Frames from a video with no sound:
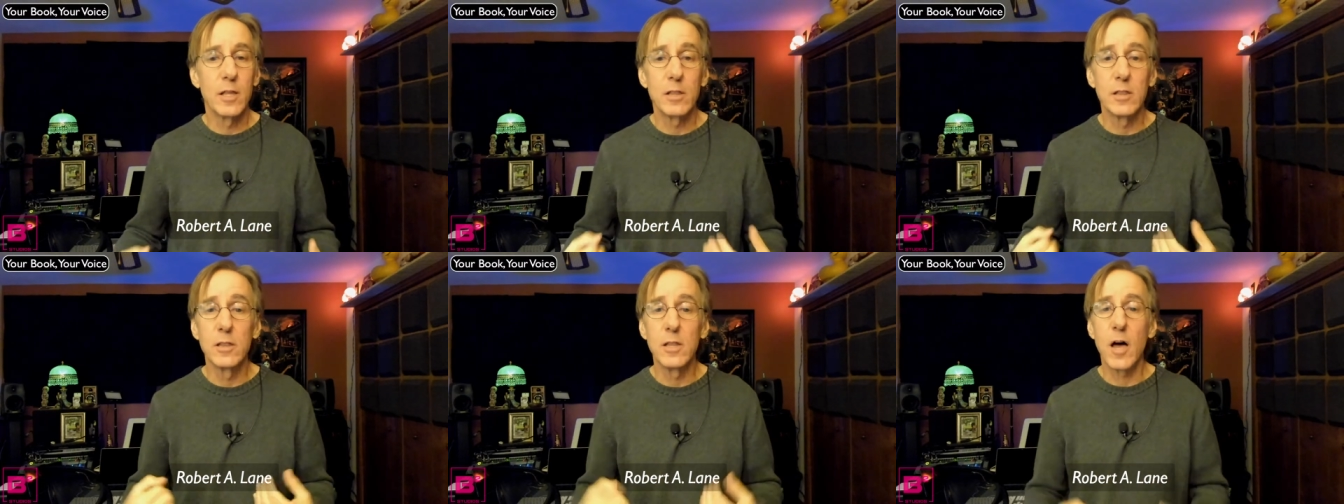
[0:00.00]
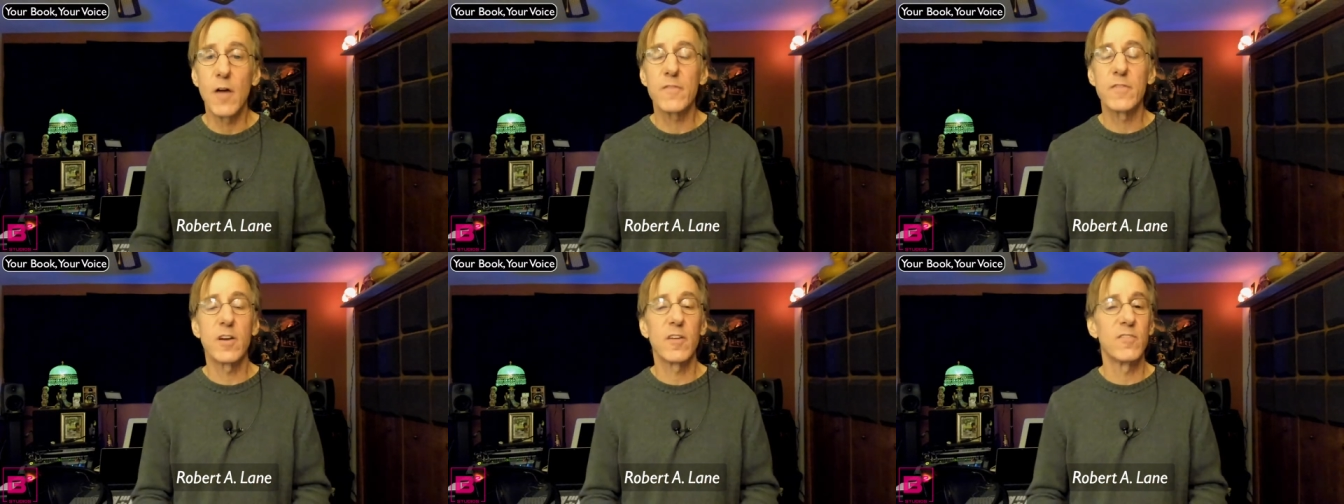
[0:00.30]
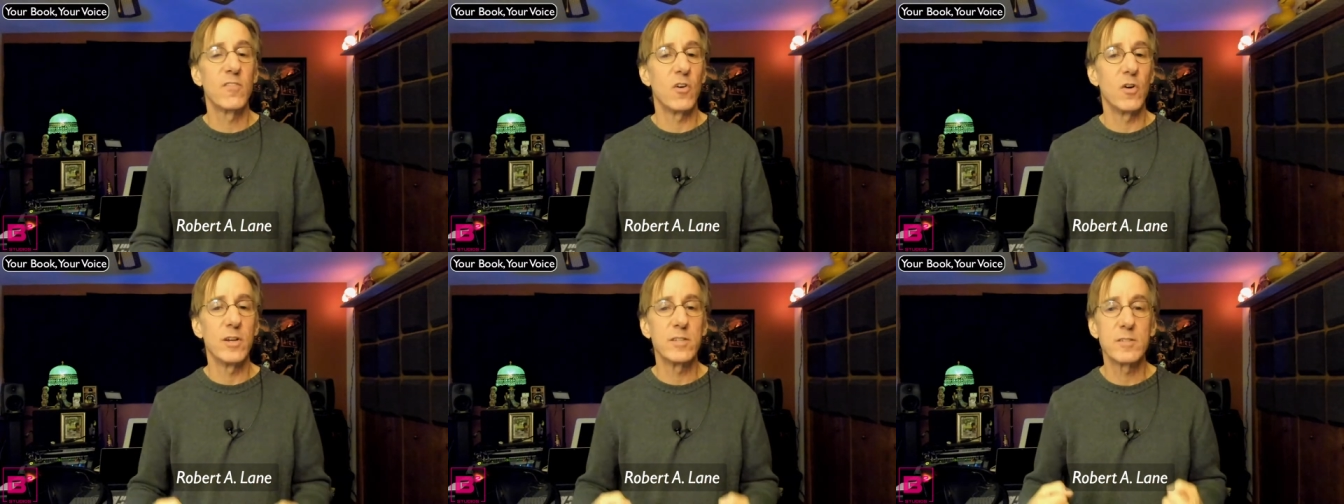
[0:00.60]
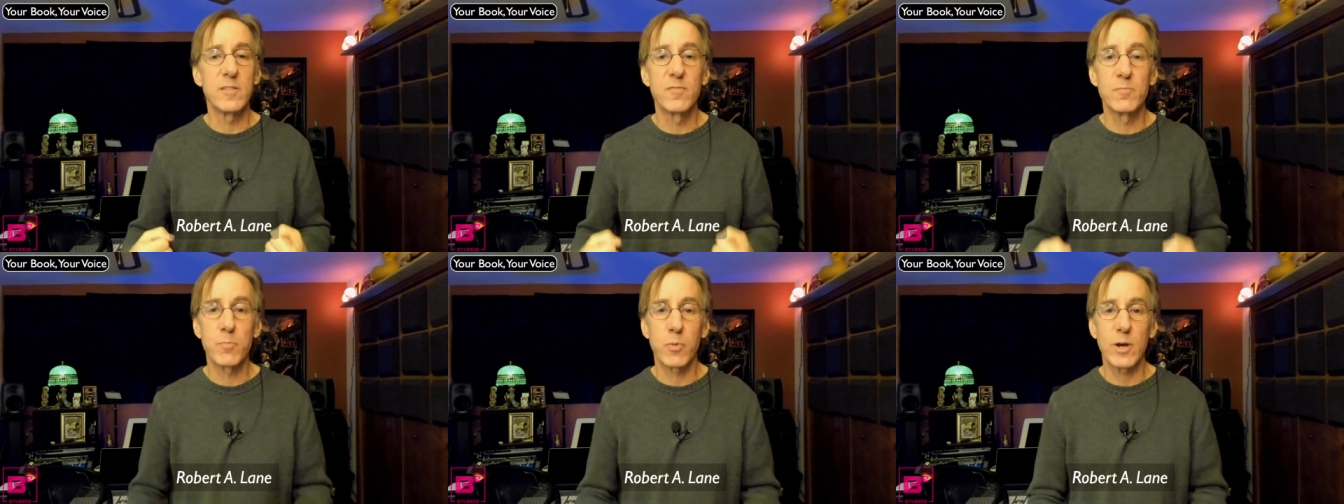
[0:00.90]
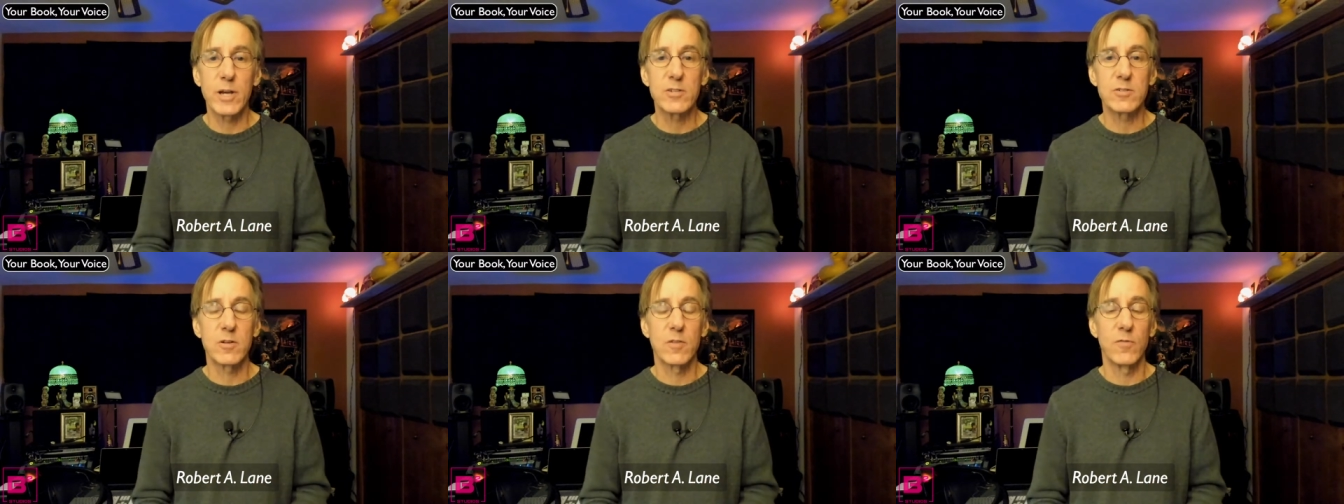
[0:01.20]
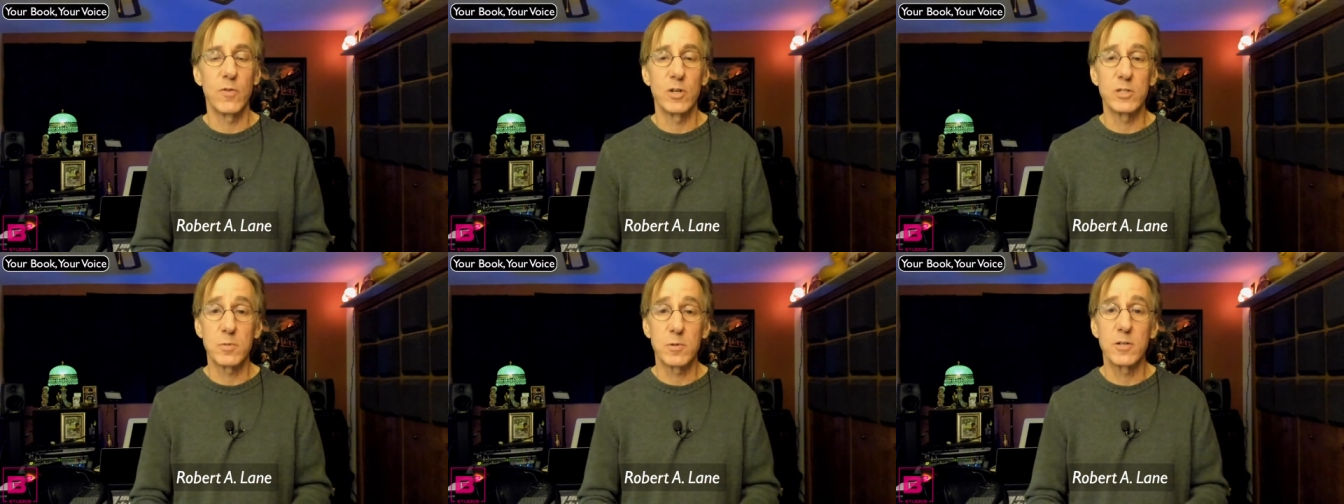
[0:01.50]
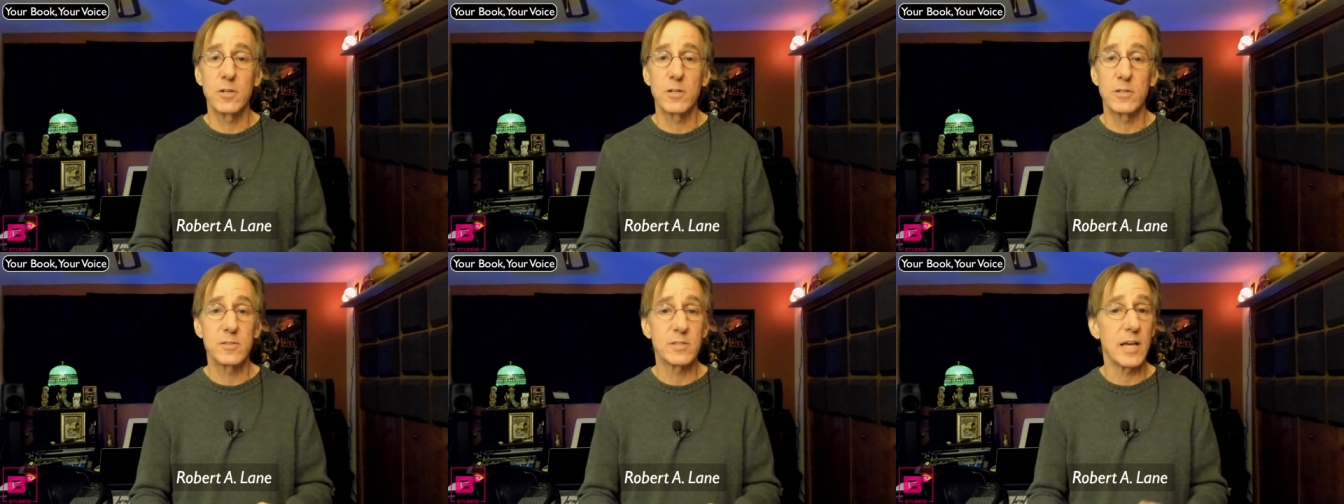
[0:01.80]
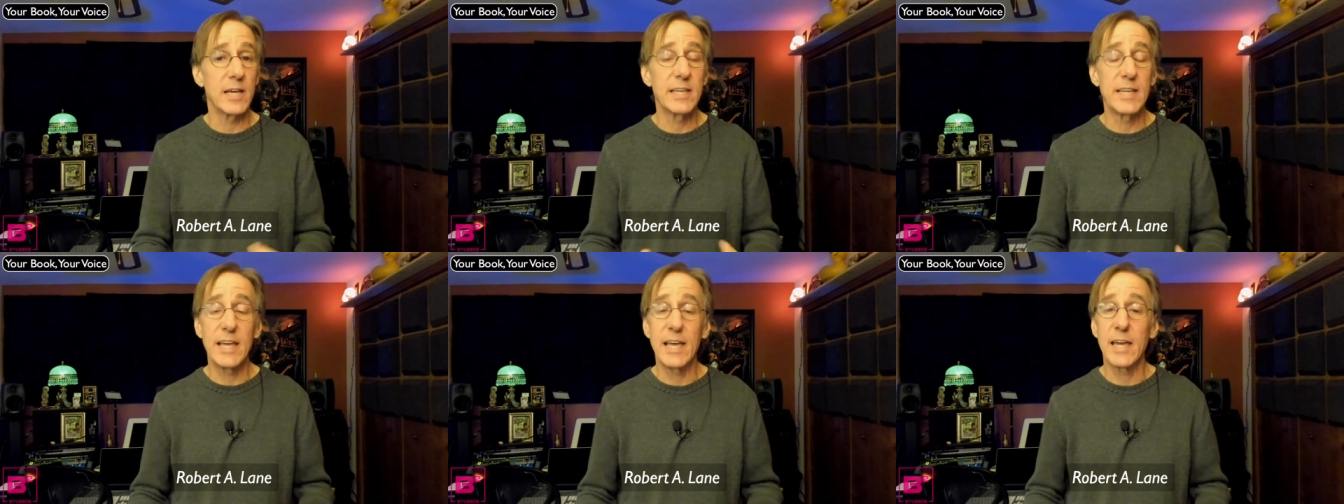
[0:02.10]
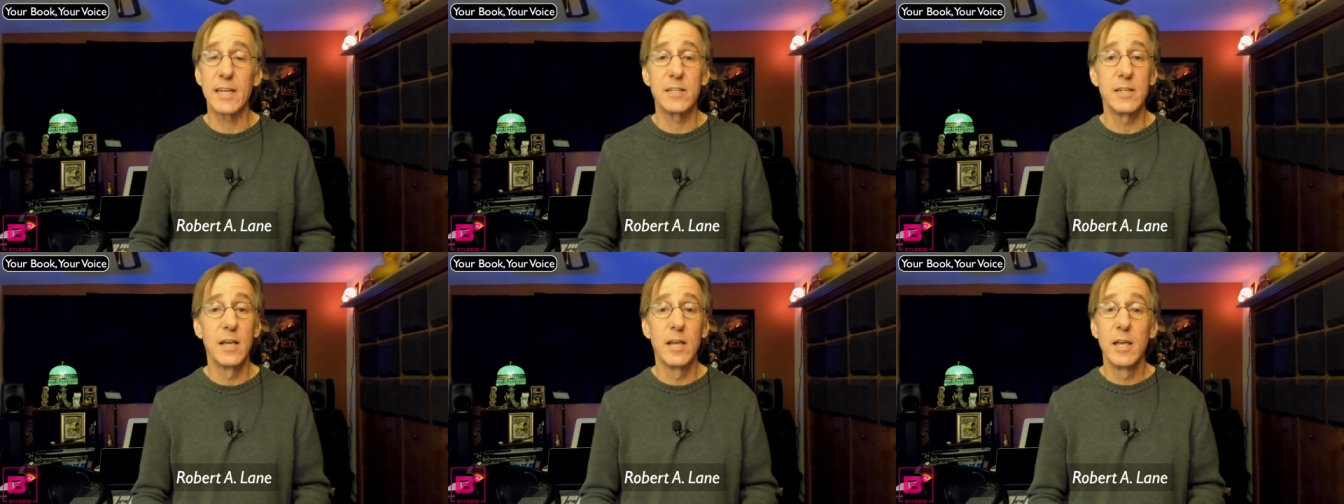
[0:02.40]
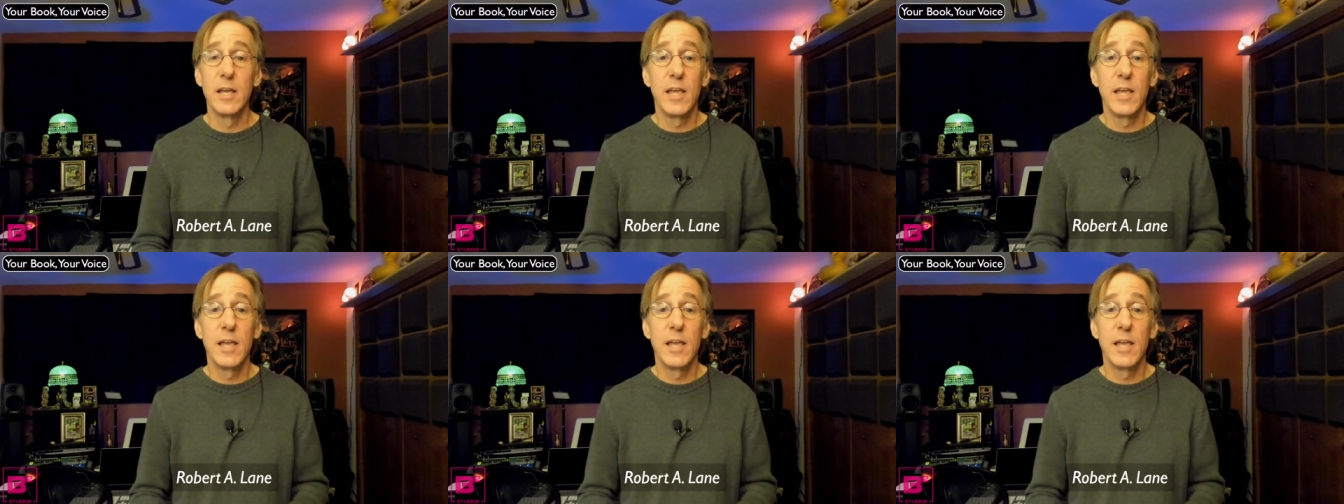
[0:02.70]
love your voice, embrace your voice because, again,